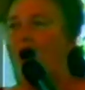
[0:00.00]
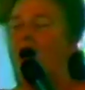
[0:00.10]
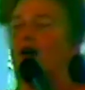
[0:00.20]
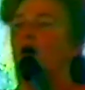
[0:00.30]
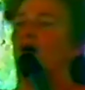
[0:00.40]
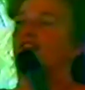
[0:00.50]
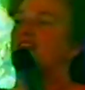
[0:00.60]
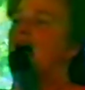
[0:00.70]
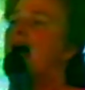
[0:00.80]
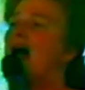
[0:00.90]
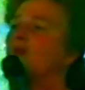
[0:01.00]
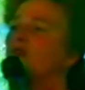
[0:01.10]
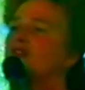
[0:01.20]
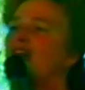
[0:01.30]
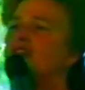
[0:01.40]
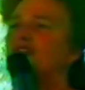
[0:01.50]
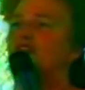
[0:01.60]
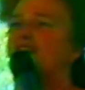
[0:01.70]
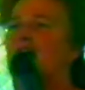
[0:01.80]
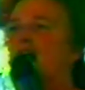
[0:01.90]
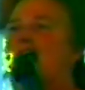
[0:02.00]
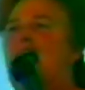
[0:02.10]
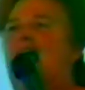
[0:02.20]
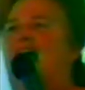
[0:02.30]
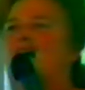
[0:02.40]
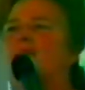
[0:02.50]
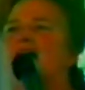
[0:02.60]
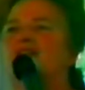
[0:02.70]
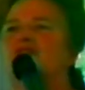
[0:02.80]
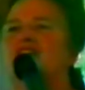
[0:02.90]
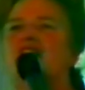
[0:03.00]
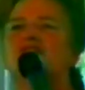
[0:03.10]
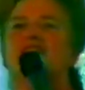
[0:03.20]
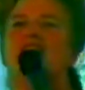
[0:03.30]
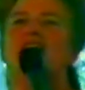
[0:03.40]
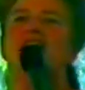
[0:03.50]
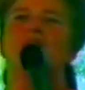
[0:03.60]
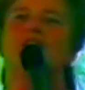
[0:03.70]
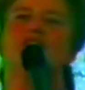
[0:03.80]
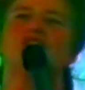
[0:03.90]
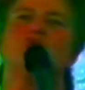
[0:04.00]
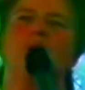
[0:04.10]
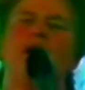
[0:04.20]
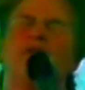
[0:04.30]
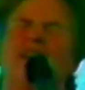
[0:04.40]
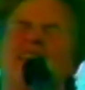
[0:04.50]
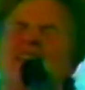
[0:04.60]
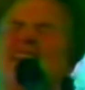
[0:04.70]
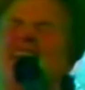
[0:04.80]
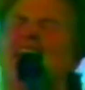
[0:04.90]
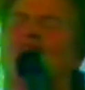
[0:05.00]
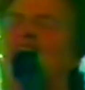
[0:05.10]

heart all the time. Well, just, uh, amen, just get in the Spirit and let